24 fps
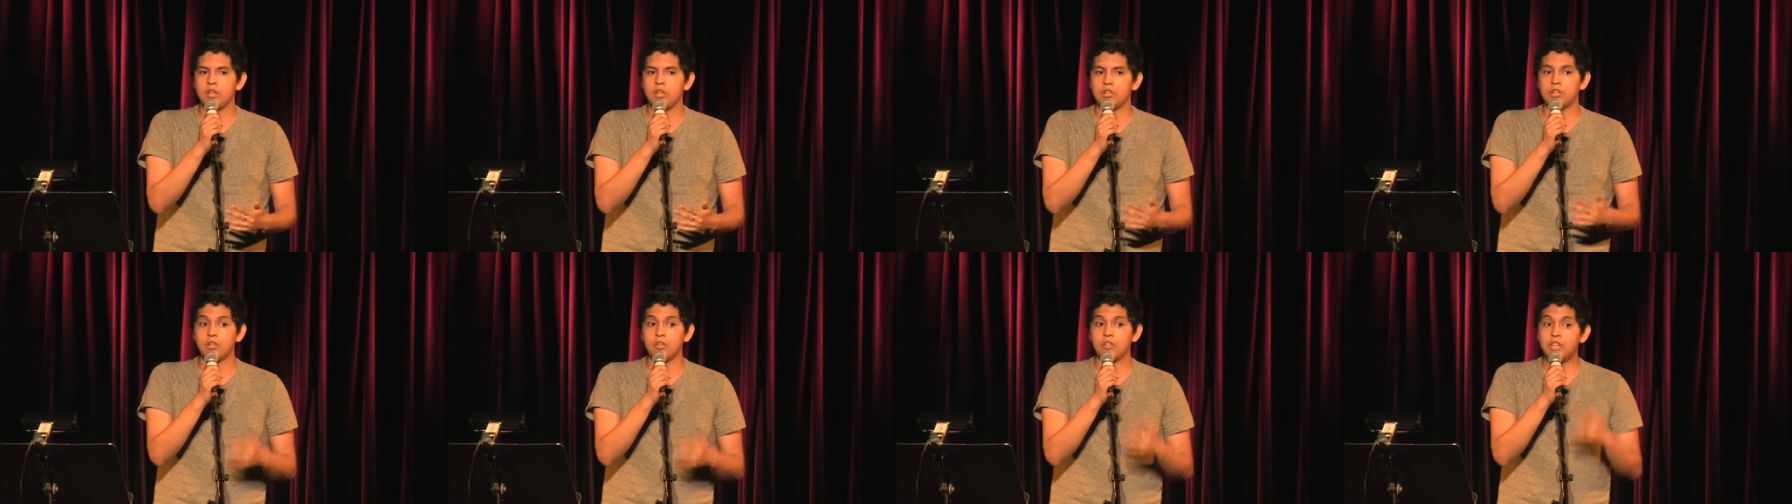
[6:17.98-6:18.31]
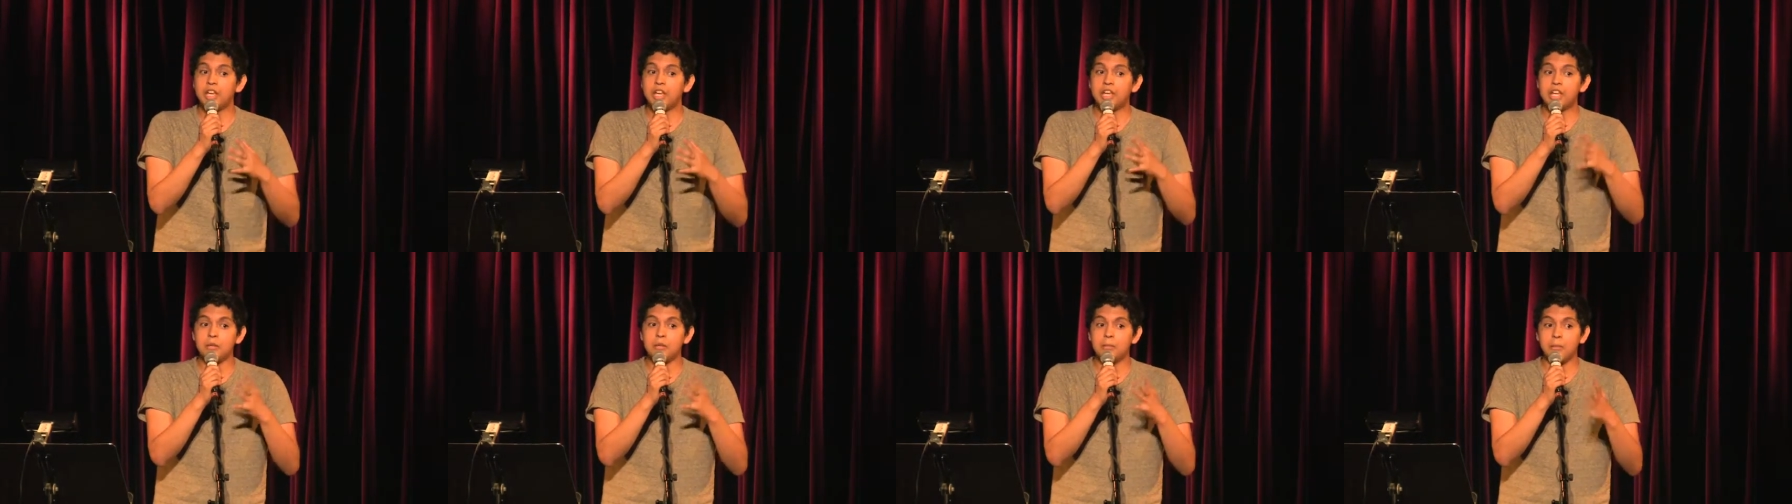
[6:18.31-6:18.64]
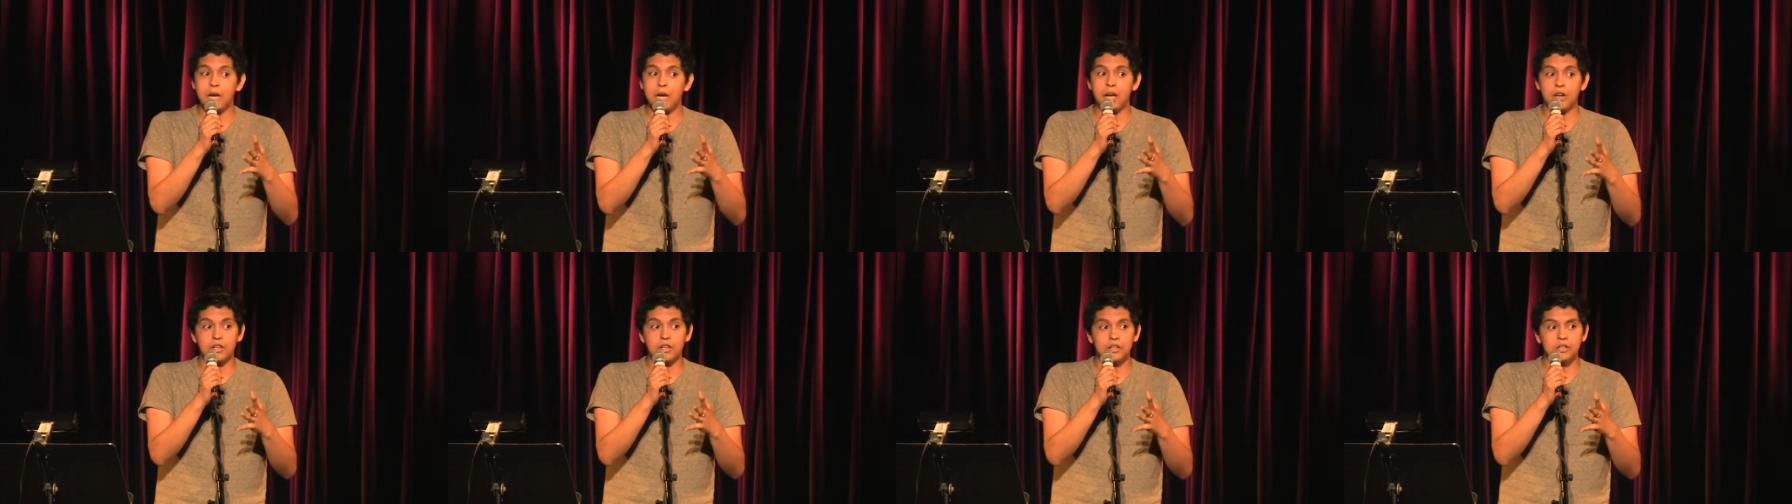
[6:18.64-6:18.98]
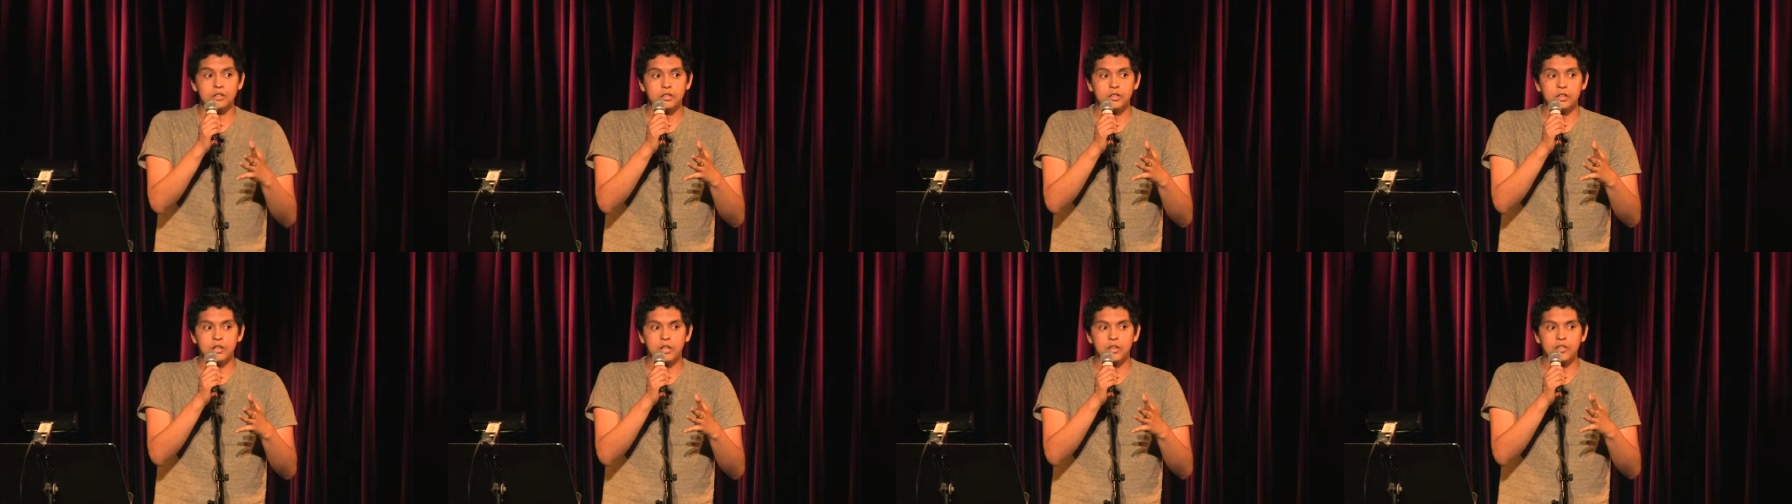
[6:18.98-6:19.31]
So thinking about it,
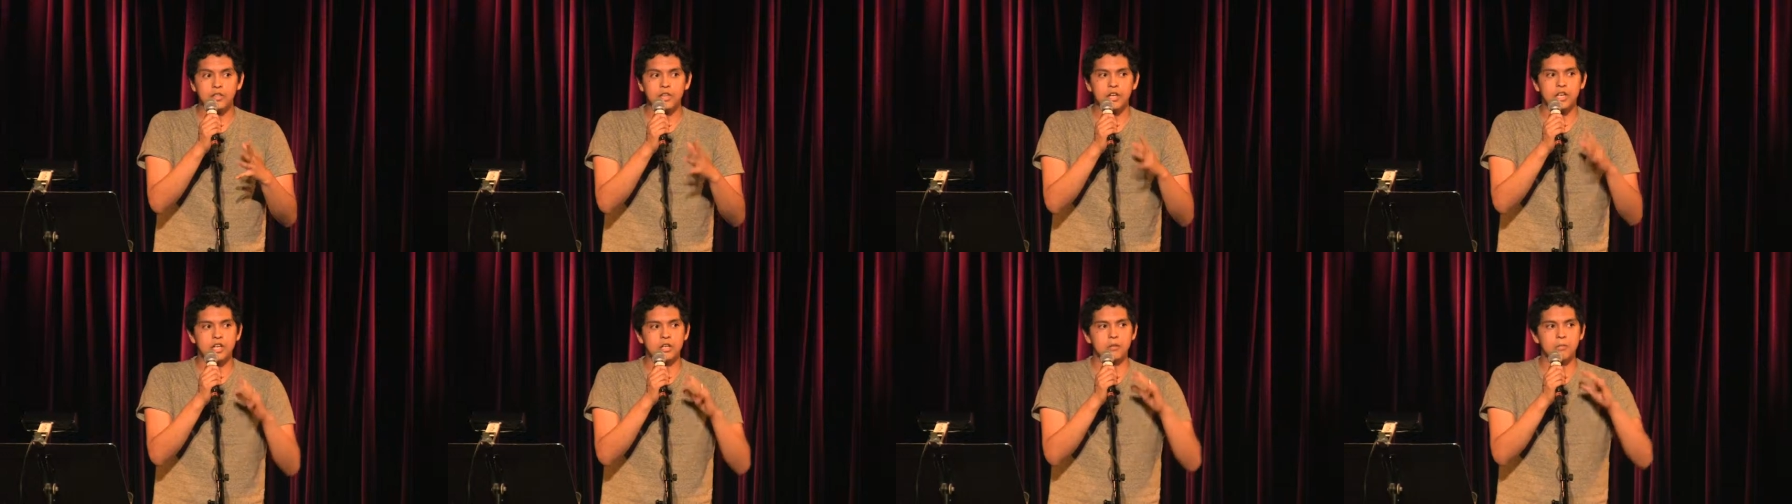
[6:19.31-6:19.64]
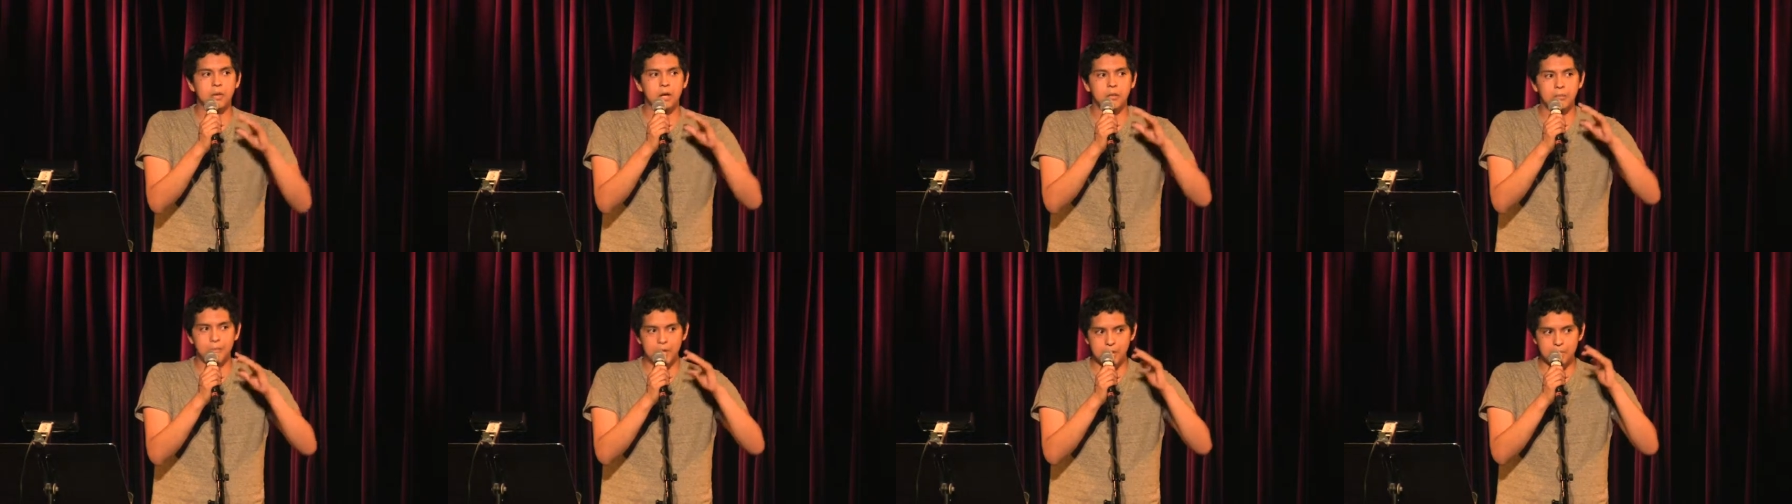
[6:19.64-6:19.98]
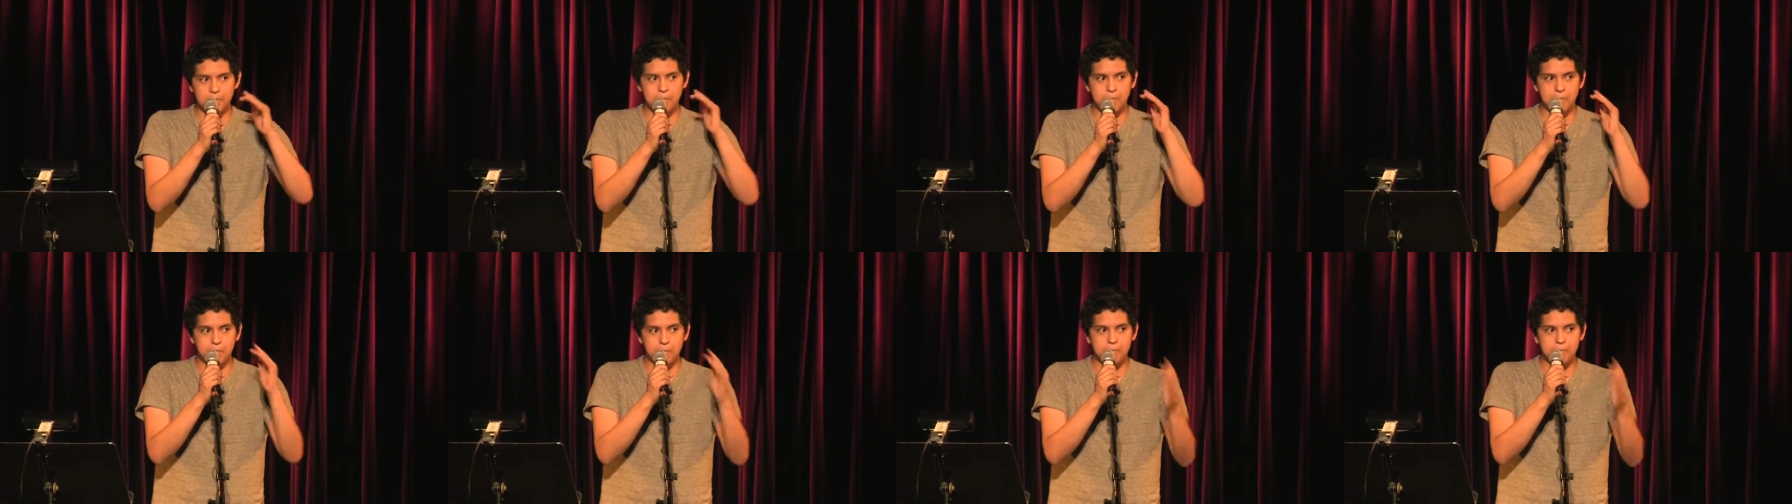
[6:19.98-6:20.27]
thinking about my